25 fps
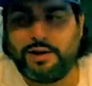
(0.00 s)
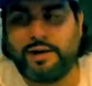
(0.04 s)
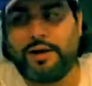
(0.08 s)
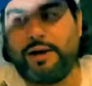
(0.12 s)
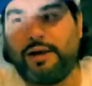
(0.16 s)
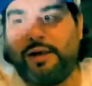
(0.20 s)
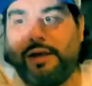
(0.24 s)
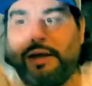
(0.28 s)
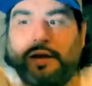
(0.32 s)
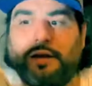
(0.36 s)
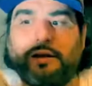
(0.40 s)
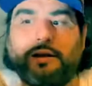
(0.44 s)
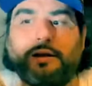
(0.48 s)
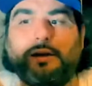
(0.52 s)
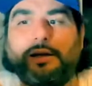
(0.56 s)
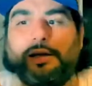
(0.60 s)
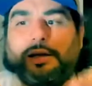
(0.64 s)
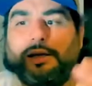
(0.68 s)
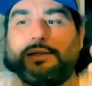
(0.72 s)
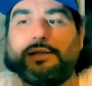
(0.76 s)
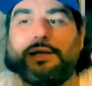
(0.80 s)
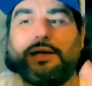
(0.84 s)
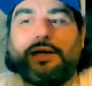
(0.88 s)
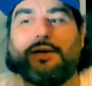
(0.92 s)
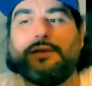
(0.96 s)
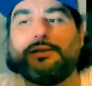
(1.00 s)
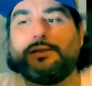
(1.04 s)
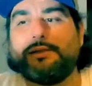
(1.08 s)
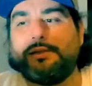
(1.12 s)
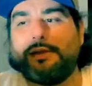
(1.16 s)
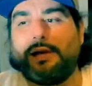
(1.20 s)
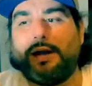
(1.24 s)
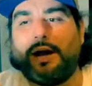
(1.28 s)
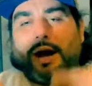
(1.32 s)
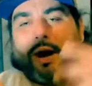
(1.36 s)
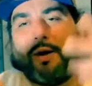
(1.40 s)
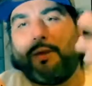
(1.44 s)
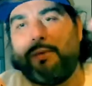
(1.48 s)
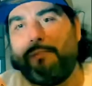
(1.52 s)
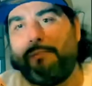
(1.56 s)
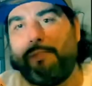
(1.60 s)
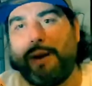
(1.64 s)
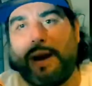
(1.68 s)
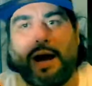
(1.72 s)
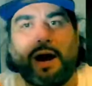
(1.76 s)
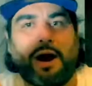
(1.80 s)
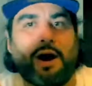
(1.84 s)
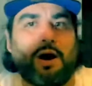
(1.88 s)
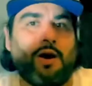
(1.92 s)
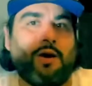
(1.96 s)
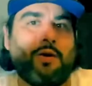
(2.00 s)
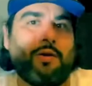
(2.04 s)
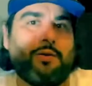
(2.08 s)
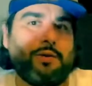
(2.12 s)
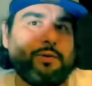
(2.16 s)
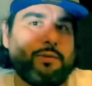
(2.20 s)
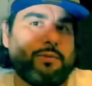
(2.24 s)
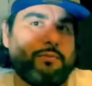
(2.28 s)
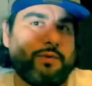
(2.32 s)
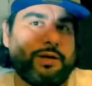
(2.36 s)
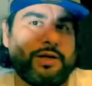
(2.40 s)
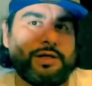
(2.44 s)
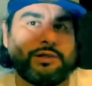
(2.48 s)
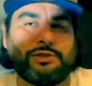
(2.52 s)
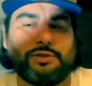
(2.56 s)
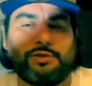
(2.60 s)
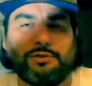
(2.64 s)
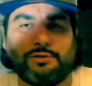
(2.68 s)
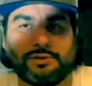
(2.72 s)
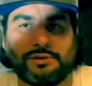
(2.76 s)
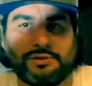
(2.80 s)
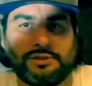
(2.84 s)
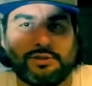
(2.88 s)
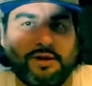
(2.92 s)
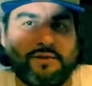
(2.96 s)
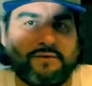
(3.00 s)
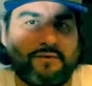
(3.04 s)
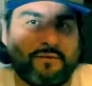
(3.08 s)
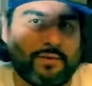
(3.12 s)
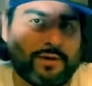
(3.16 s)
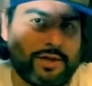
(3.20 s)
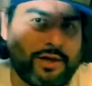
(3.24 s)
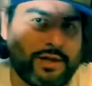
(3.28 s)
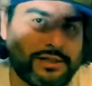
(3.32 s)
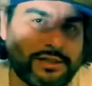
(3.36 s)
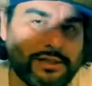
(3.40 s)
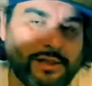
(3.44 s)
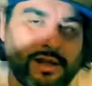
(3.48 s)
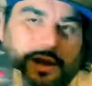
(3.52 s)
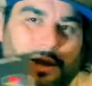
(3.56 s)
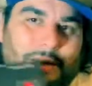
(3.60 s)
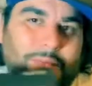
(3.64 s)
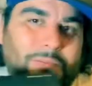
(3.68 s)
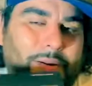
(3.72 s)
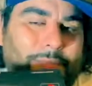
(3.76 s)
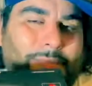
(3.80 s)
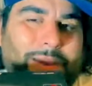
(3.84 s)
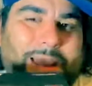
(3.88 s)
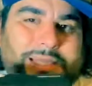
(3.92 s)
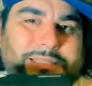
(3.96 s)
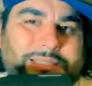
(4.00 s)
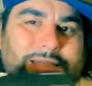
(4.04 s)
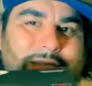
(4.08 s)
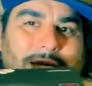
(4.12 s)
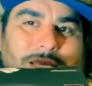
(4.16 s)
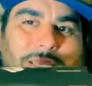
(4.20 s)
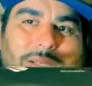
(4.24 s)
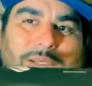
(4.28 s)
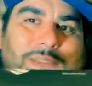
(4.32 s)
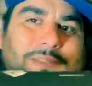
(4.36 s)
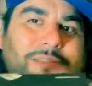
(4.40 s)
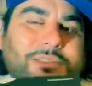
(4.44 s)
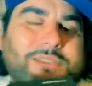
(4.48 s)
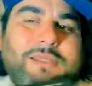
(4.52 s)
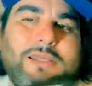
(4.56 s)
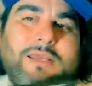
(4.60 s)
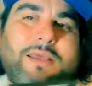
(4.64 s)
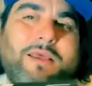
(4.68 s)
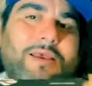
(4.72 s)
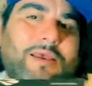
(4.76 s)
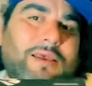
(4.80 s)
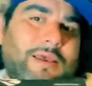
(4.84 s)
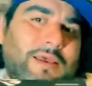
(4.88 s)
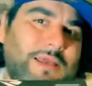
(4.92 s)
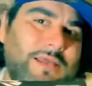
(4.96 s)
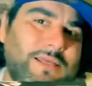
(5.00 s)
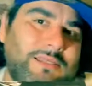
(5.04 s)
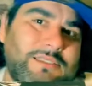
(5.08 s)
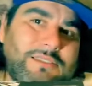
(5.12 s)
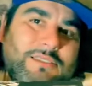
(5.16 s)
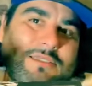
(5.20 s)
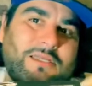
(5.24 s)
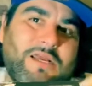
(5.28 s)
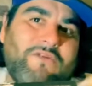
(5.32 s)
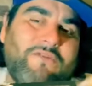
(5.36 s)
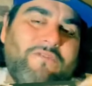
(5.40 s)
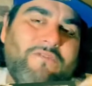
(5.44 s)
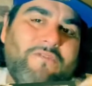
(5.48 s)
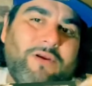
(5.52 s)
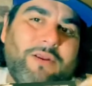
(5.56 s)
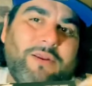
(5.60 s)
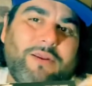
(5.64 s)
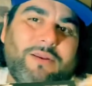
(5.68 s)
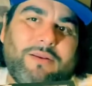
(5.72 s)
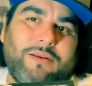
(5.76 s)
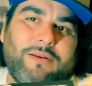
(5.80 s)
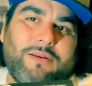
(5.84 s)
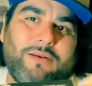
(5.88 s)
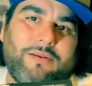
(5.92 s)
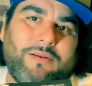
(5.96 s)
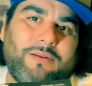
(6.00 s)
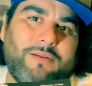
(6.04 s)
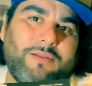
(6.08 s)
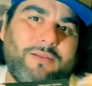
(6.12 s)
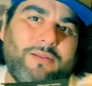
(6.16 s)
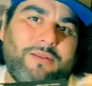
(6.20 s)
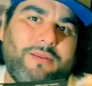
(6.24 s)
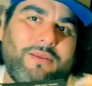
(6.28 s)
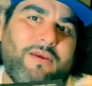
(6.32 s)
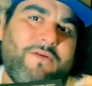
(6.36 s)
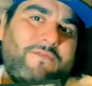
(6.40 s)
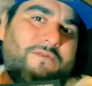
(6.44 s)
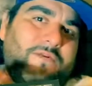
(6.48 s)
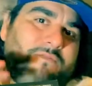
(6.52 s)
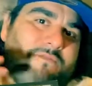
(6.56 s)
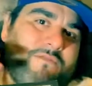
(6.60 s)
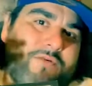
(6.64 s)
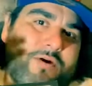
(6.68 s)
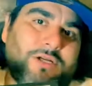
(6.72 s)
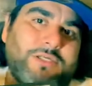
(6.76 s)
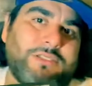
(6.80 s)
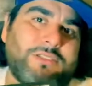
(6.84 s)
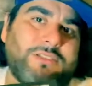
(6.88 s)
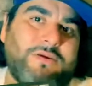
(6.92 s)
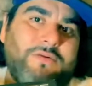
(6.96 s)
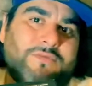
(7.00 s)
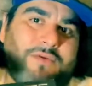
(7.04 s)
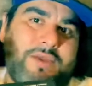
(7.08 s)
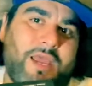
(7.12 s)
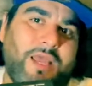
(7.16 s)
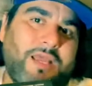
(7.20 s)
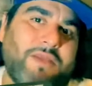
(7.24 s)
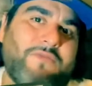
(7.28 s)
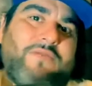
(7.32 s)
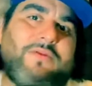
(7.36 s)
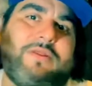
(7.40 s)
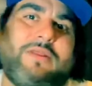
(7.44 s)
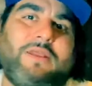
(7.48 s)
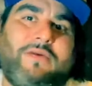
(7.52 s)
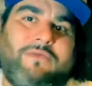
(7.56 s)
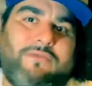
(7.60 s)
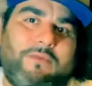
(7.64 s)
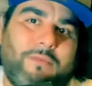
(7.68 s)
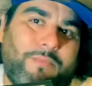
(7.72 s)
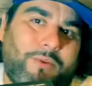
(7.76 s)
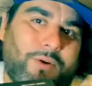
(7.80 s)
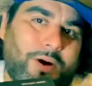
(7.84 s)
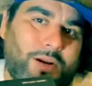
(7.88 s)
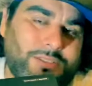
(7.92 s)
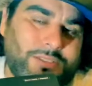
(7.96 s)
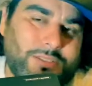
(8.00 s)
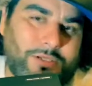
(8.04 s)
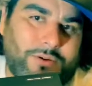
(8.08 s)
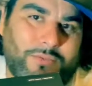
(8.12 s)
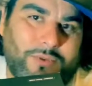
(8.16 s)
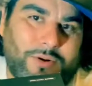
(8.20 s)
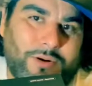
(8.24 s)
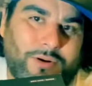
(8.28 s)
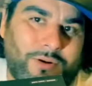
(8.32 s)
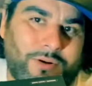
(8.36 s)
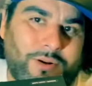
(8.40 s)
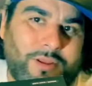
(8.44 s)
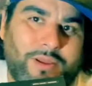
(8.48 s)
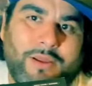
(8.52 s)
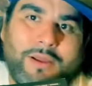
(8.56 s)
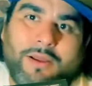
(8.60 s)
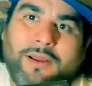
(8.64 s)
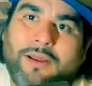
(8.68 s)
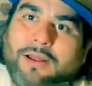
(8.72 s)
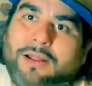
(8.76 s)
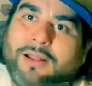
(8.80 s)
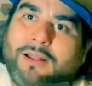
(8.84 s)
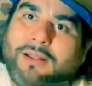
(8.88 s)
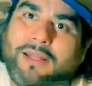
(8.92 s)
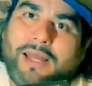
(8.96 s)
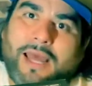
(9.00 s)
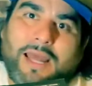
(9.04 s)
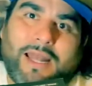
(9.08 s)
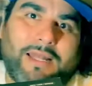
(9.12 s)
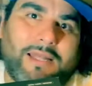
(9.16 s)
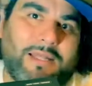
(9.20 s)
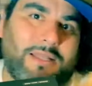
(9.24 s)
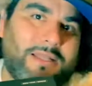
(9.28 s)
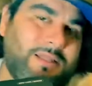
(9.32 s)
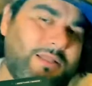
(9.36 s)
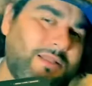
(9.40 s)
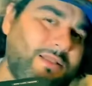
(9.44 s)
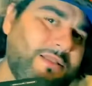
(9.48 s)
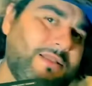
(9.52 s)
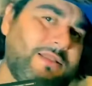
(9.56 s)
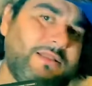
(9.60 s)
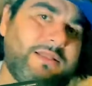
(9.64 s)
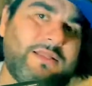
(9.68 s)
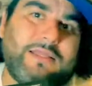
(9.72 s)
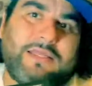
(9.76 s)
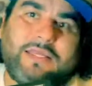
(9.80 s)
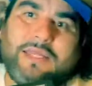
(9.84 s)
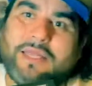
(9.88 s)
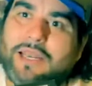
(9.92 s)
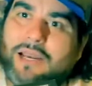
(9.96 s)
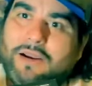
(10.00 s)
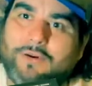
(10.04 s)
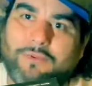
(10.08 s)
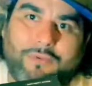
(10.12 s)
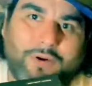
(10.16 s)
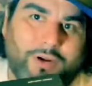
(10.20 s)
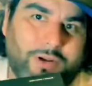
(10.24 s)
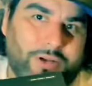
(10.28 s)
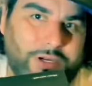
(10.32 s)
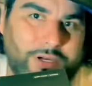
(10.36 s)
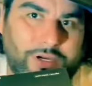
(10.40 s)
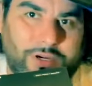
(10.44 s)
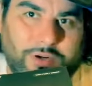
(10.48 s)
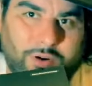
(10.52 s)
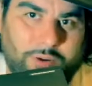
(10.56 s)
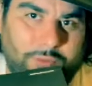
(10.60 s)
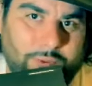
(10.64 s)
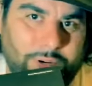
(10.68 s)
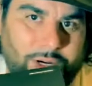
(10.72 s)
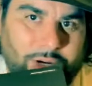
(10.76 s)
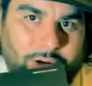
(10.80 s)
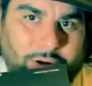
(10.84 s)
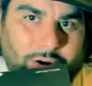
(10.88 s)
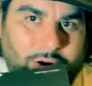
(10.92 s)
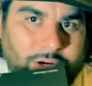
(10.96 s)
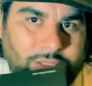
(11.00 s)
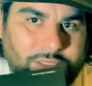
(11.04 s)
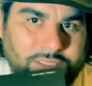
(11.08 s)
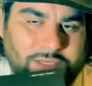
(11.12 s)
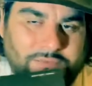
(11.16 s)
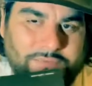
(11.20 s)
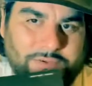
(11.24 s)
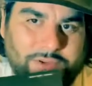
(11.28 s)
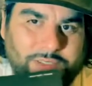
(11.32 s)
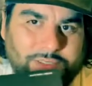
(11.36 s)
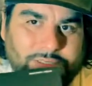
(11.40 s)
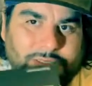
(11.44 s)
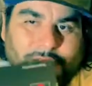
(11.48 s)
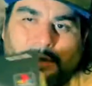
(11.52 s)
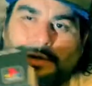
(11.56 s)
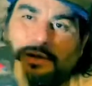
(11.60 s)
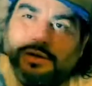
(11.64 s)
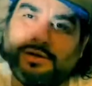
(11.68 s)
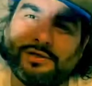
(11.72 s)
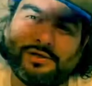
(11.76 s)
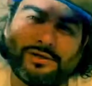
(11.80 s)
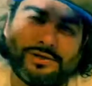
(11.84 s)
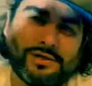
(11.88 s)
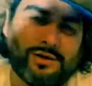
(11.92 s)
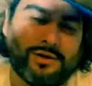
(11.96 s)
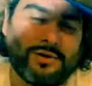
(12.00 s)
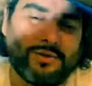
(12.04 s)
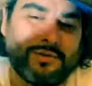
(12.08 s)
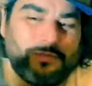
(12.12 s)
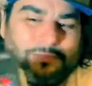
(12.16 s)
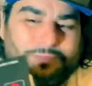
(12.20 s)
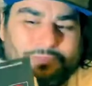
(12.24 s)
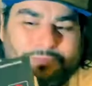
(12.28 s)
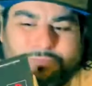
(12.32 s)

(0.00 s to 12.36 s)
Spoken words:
inner details and how PAL and regional stuff works, but basically it's different versions of games for different parts of the world that didn't run good over here on our TVs. So